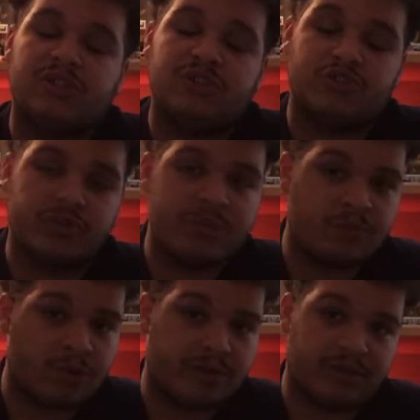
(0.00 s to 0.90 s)
Dream
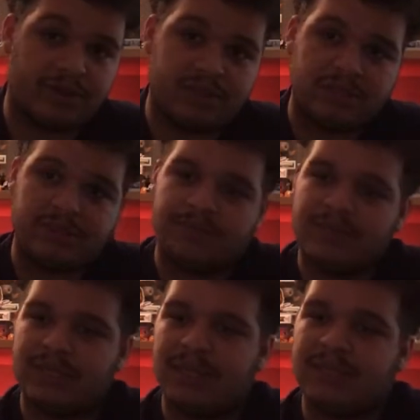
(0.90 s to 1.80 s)
Warriors
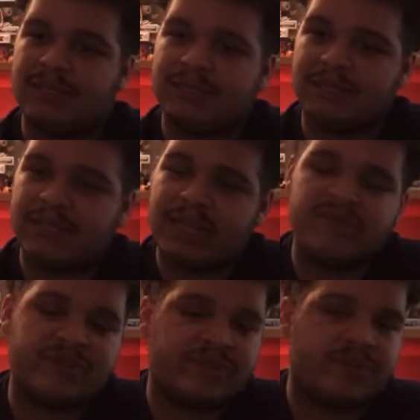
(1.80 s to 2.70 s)
because they
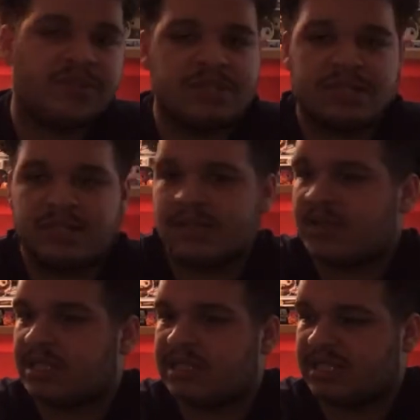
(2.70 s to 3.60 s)
refuse to sell
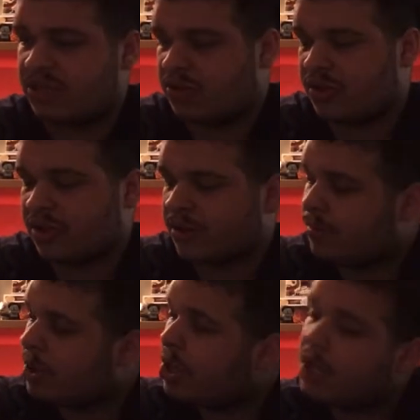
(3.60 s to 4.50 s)
these singular.
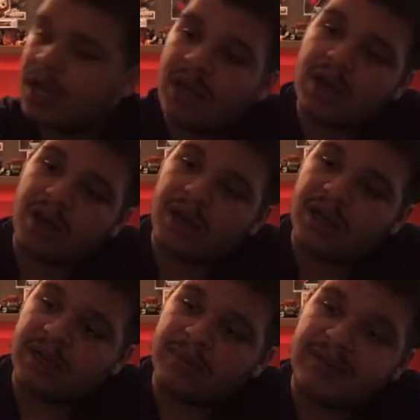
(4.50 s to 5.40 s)

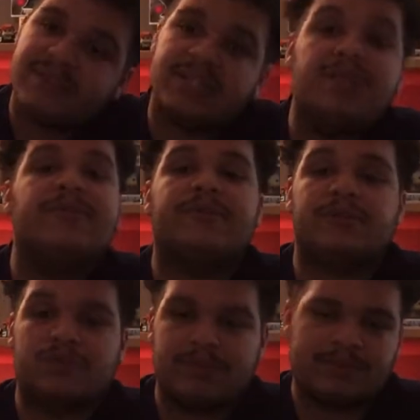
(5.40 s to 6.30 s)
I've seen the
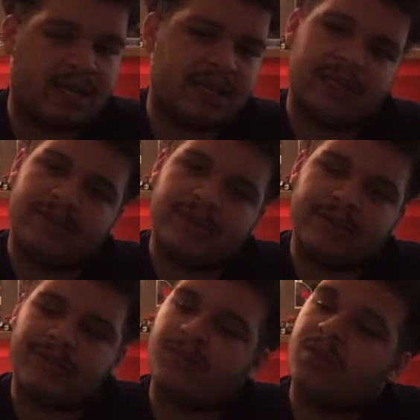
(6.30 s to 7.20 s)
first one. I love it.
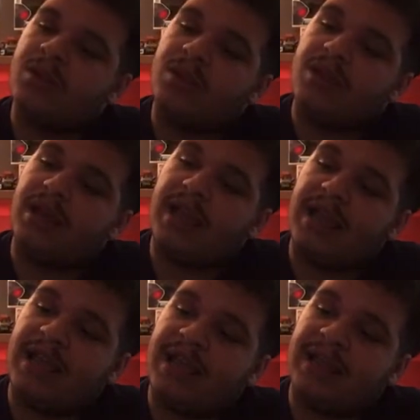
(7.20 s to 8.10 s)

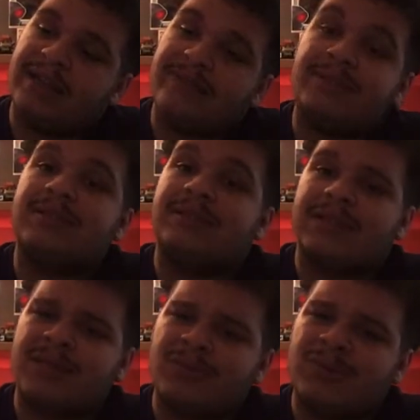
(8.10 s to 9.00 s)
And I've seen the
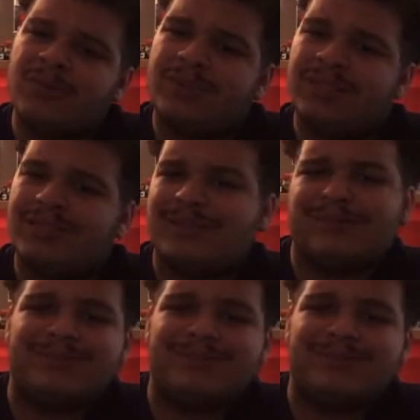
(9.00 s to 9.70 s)
second one, which